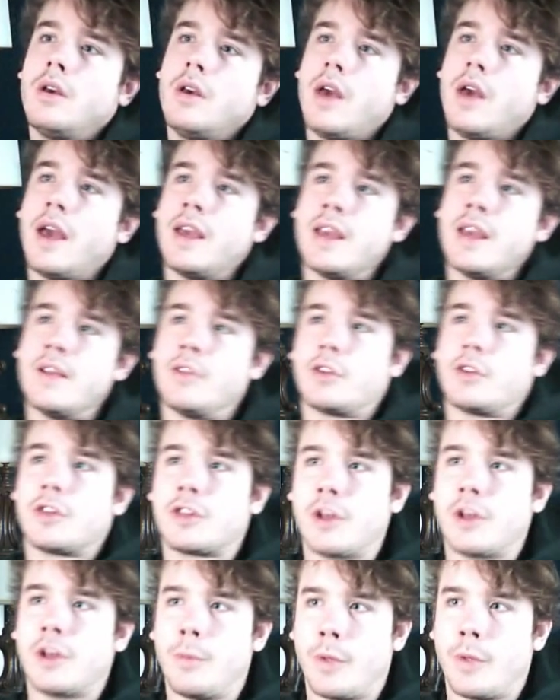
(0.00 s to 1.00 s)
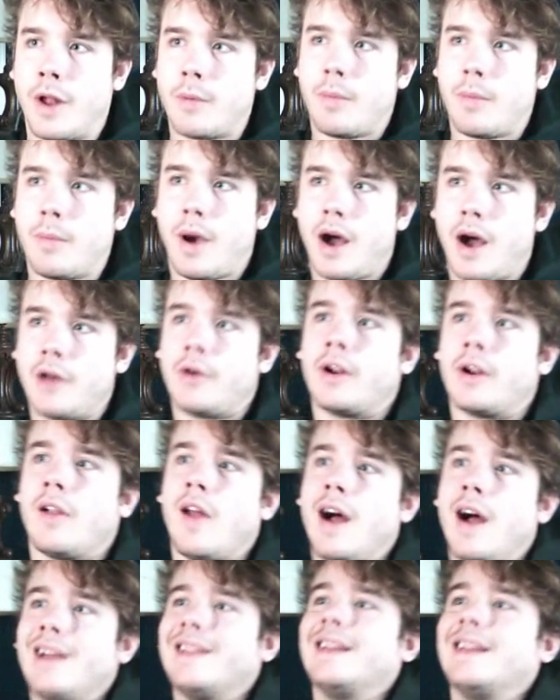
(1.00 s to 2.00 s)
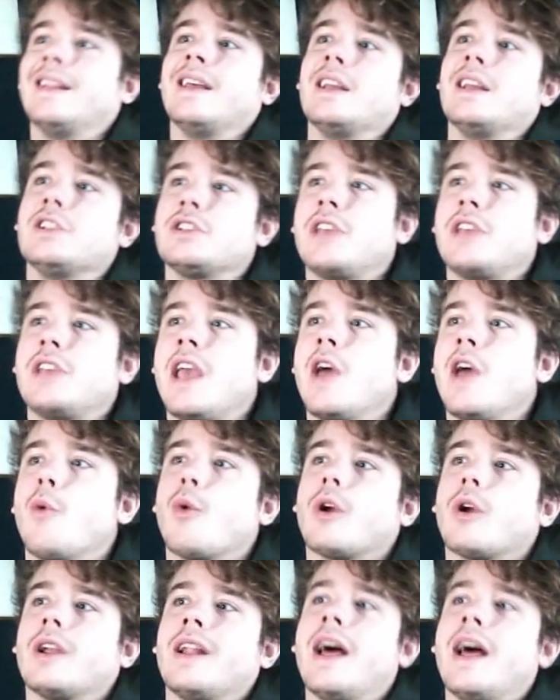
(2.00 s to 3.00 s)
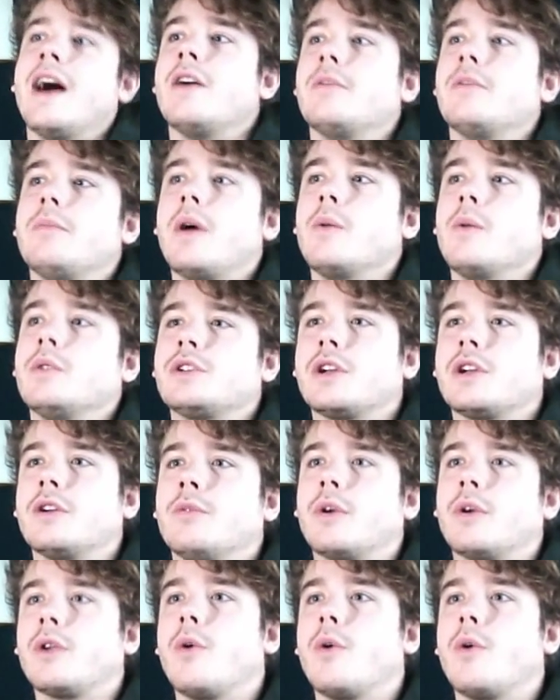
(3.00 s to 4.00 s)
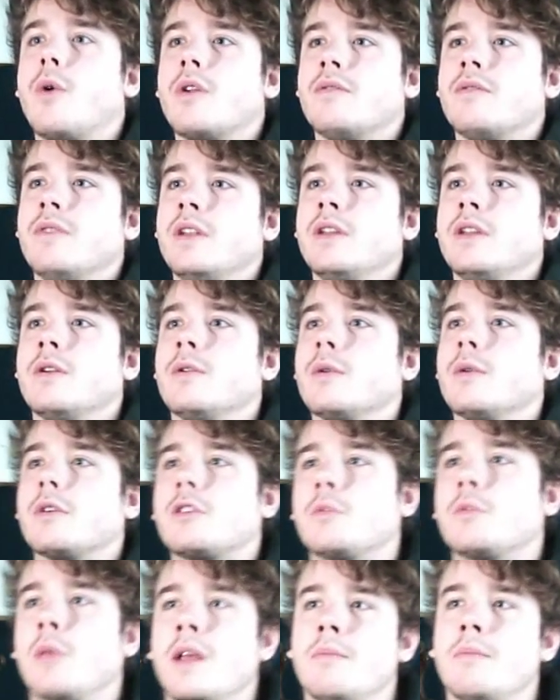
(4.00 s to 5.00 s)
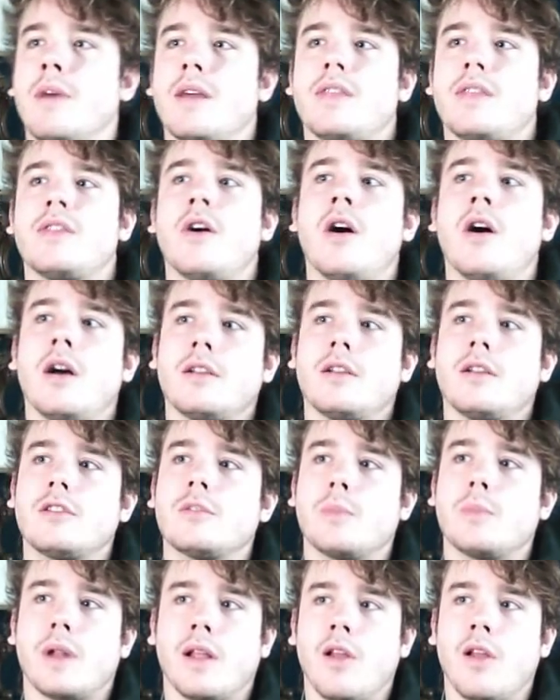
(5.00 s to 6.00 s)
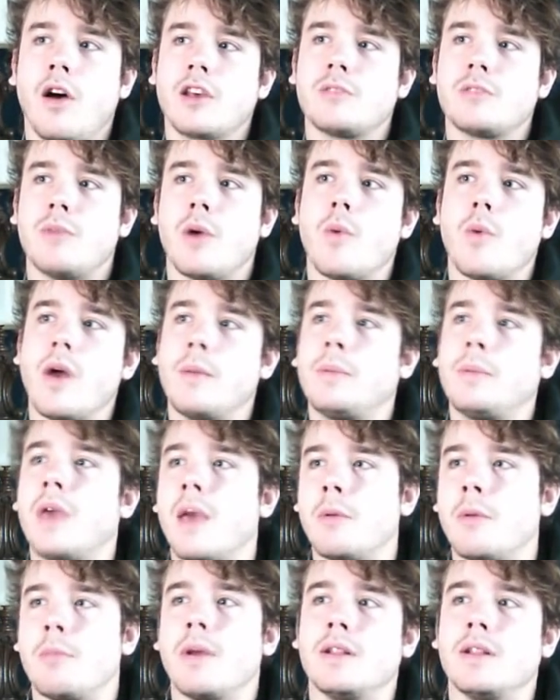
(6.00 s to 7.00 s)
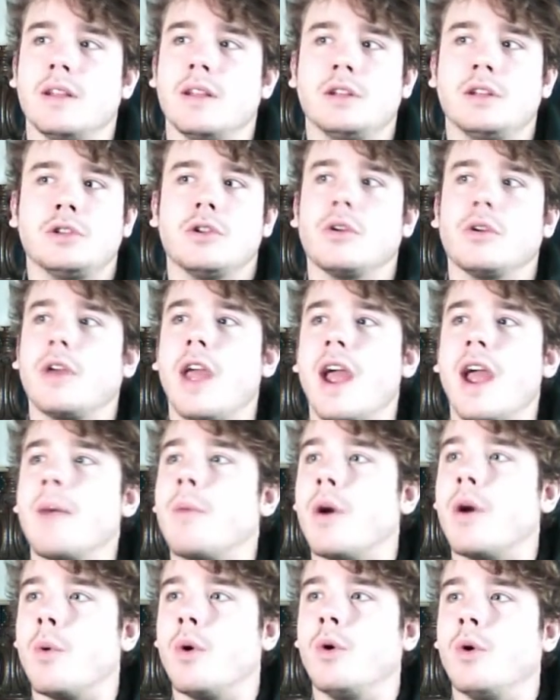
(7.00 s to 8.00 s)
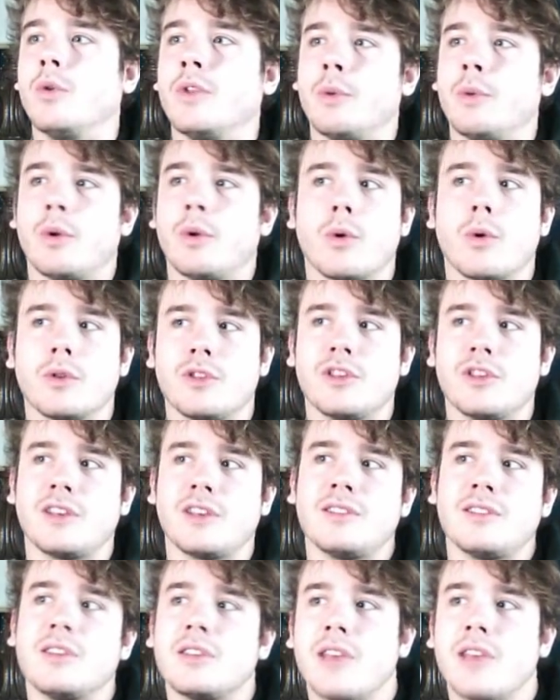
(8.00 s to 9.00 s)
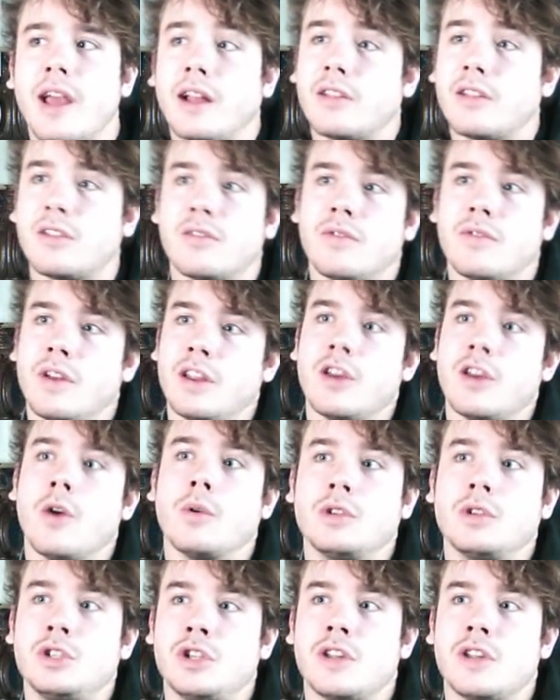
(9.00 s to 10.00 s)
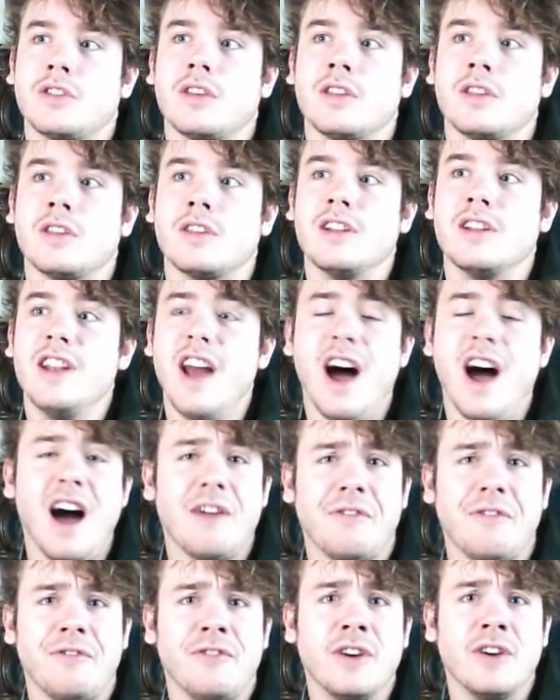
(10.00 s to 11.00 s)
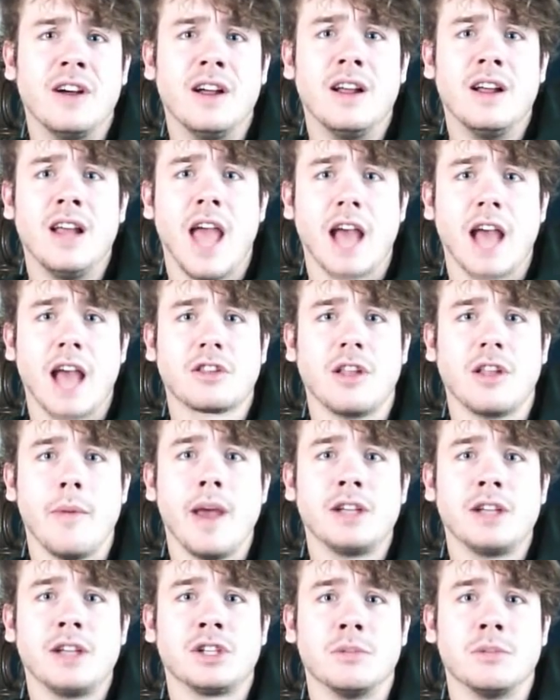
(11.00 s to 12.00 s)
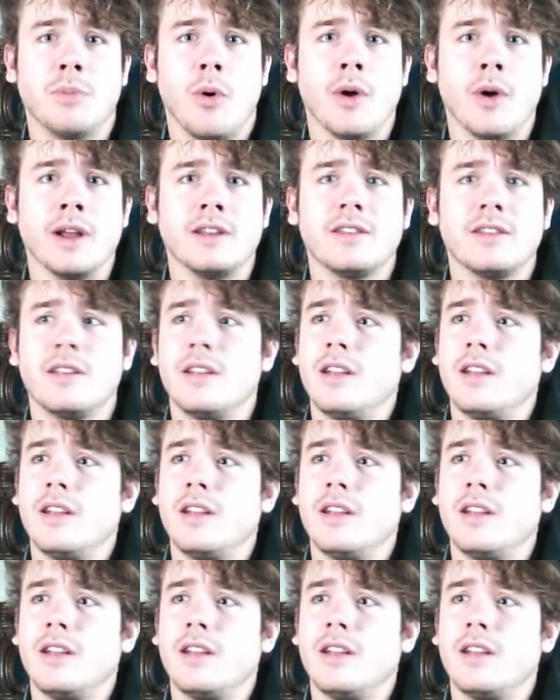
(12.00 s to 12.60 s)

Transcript: Hey Ian, this is something I've been pondering a lot lately. I just can't work it out. I wish I could record a video to explain my thoughts, but I lost my webcam and my digital camera will only record 60 seconds of video, which just isn't enough! Exclamation point.